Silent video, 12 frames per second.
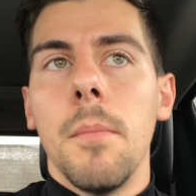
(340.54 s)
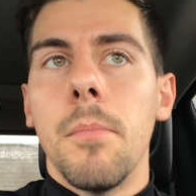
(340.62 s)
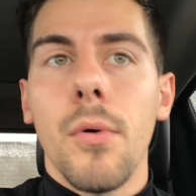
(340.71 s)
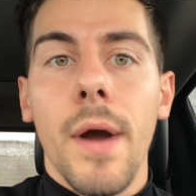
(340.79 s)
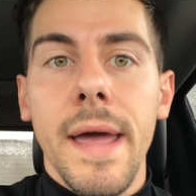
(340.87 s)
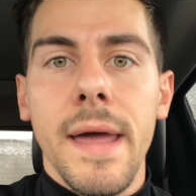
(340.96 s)

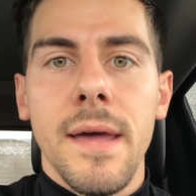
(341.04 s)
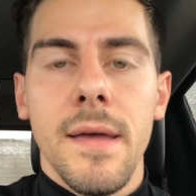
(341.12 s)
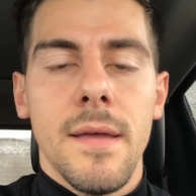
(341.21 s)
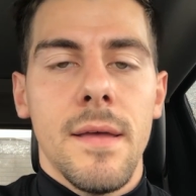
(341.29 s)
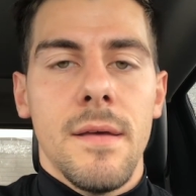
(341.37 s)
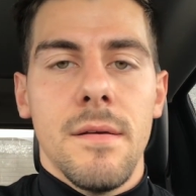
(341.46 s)
brake,
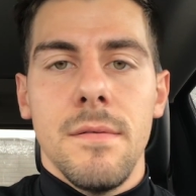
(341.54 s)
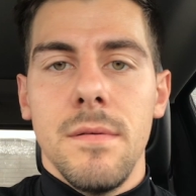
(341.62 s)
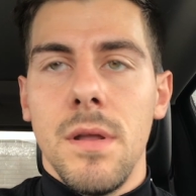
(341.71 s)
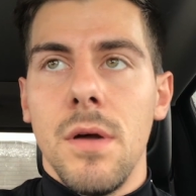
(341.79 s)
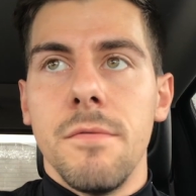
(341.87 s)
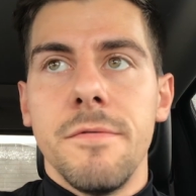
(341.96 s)

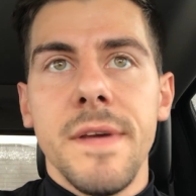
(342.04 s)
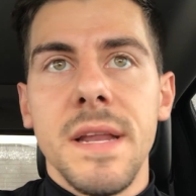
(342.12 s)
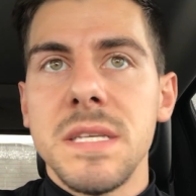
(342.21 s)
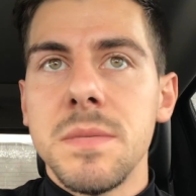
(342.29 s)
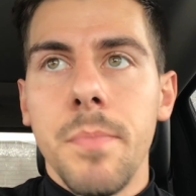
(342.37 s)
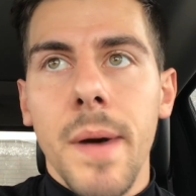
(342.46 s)

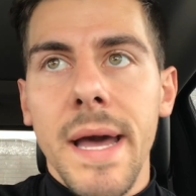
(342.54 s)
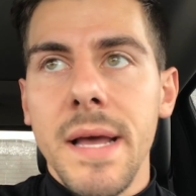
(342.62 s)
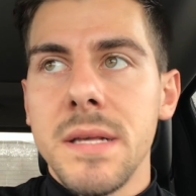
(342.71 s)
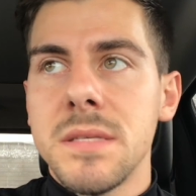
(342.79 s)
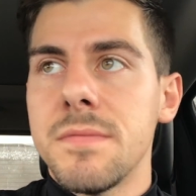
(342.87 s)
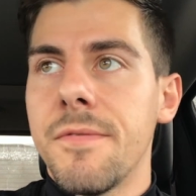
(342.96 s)
Vetus
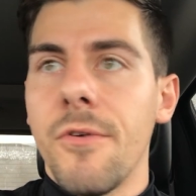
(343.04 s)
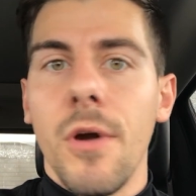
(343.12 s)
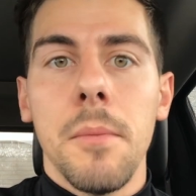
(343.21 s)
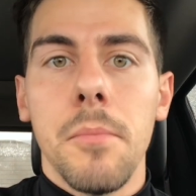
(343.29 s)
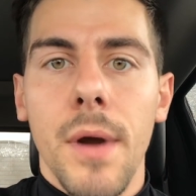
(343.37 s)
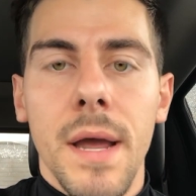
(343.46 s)
bikes
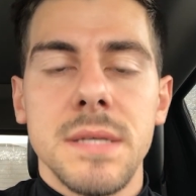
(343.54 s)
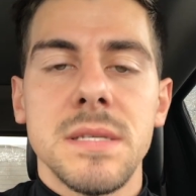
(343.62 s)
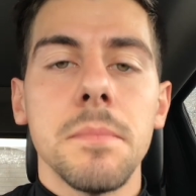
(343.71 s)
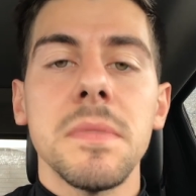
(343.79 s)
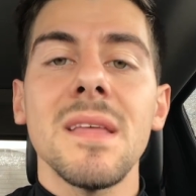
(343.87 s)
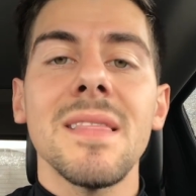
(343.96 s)
frame brake,
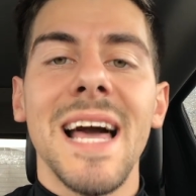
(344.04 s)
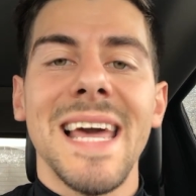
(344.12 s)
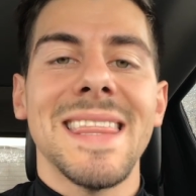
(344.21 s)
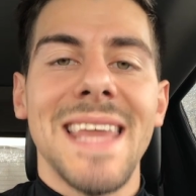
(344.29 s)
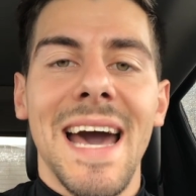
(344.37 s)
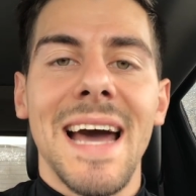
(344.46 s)
something like
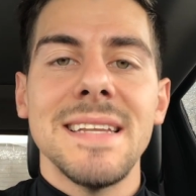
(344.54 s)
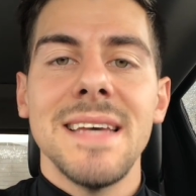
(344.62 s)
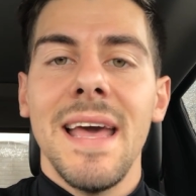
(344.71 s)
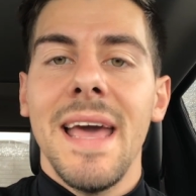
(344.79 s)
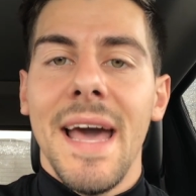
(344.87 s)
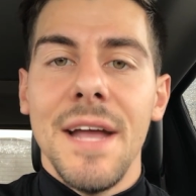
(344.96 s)
that,
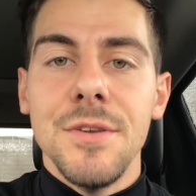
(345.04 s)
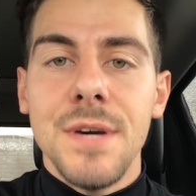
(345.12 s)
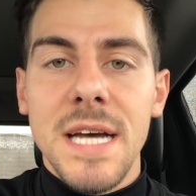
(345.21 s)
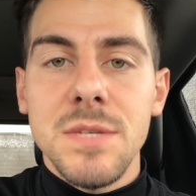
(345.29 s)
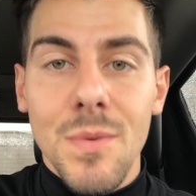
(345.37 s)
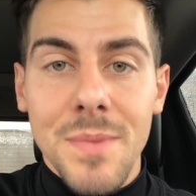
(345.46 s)
and you
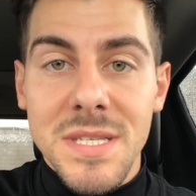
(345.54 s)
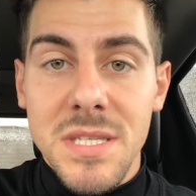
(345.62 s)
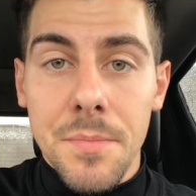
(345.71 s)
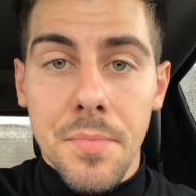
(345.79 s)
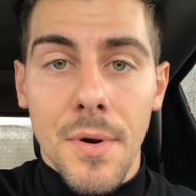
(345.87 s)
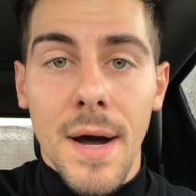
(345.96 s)
guys will be
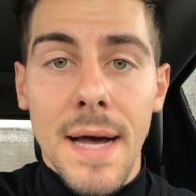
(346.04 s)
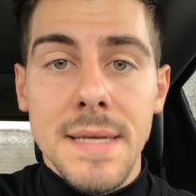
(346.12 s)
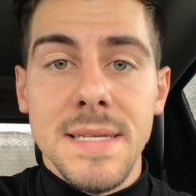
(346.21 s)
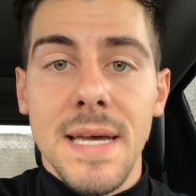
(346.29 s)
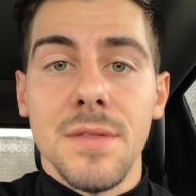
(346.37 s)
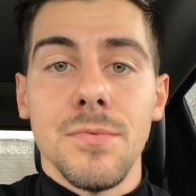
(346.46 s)

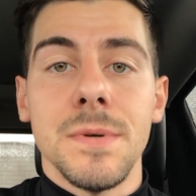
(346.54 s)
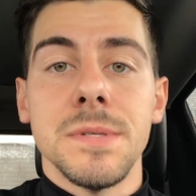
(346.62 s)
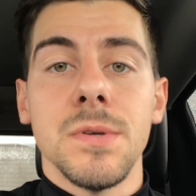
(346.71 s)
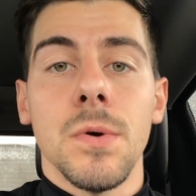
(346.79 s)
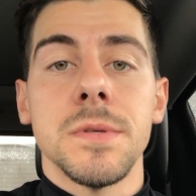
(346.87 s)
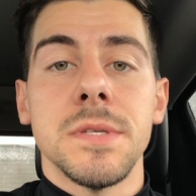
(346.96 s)
surprised at the
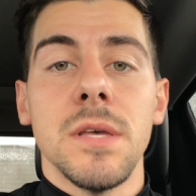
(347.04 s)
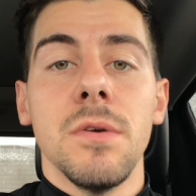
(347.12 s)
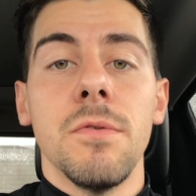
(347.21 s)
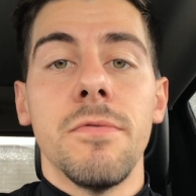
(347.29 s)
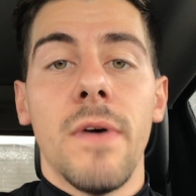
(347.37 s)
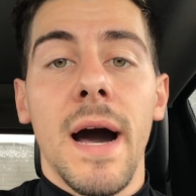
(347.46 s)
results that
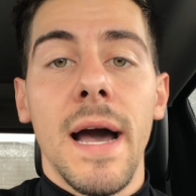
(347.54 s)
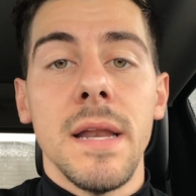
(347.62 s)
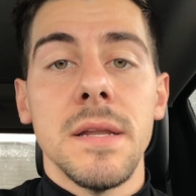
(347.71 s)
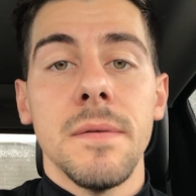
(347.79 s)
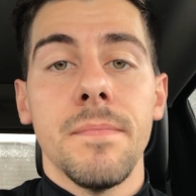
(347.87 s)
you find.